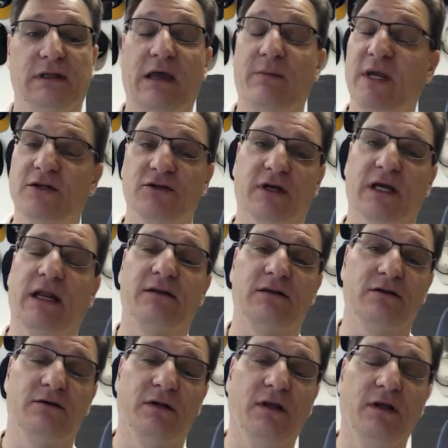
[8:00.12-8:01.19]
That means you're going to have to
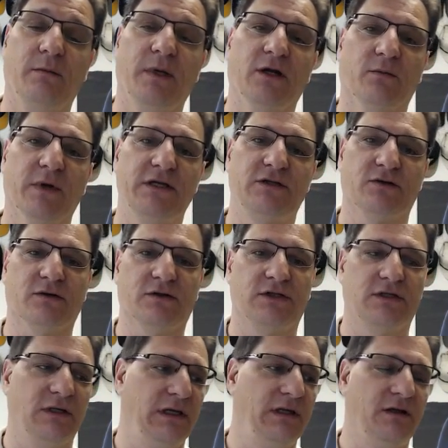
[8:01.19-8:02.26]
do a little bit of
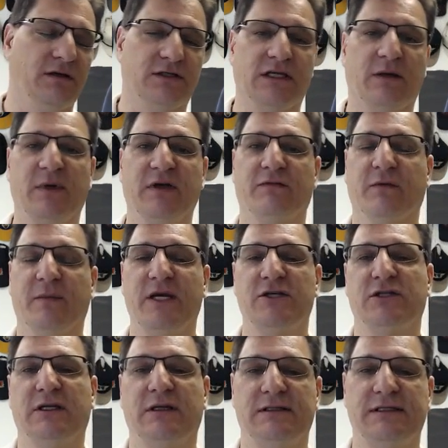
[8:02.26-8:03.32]
research. There's some
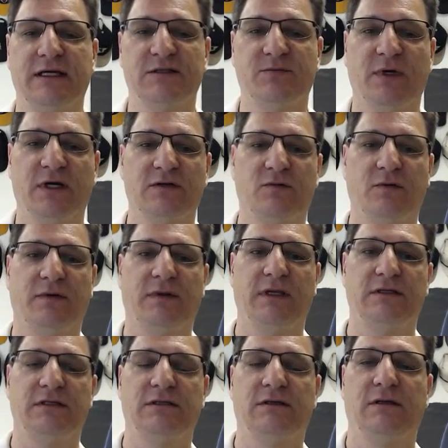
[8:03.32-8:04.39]
information in the textbooks with
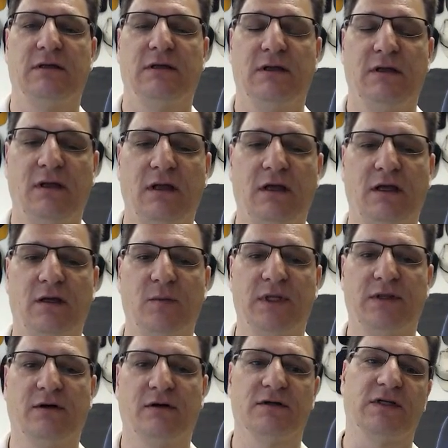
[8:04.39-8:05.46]
this,
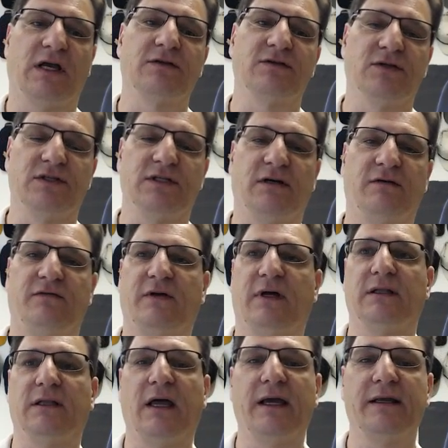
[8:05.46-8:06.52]
but there is also stuff
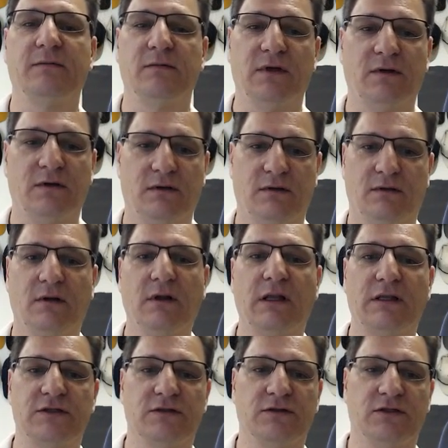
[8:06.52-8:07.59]
online
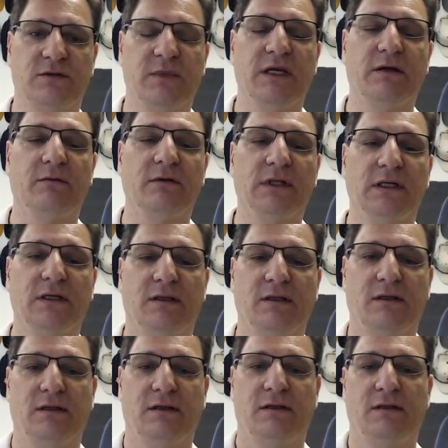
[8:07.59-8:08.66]
that you should be able
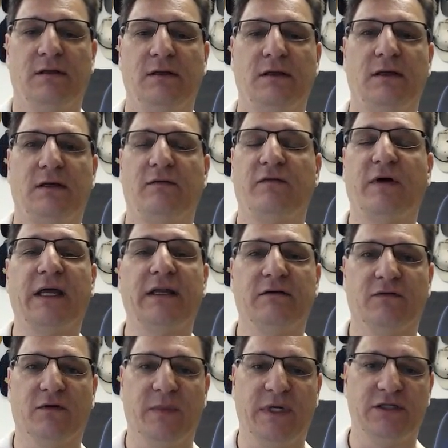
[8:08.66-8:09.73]
to find
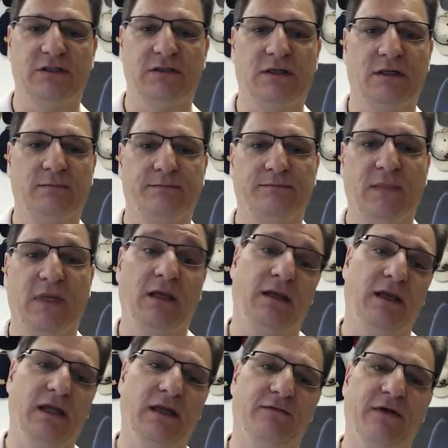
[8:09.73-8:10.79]
information on.
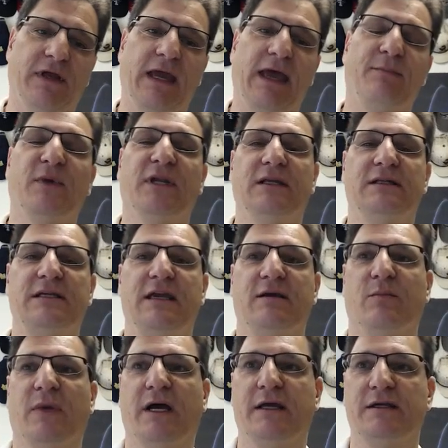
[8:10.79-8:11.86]
And if you happen to
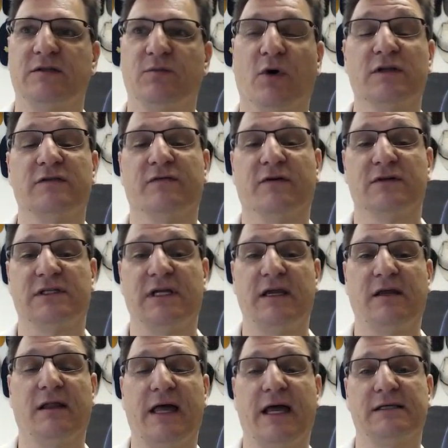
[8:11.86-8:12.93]
take my sports first
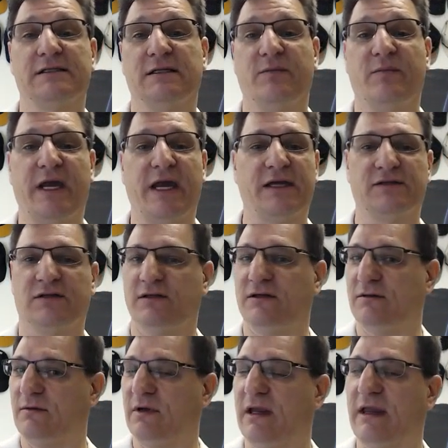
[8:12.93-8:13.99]
aid class in the past,
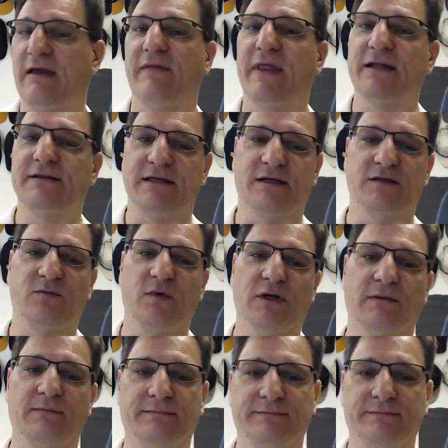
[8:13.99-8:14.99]
you have that textbook.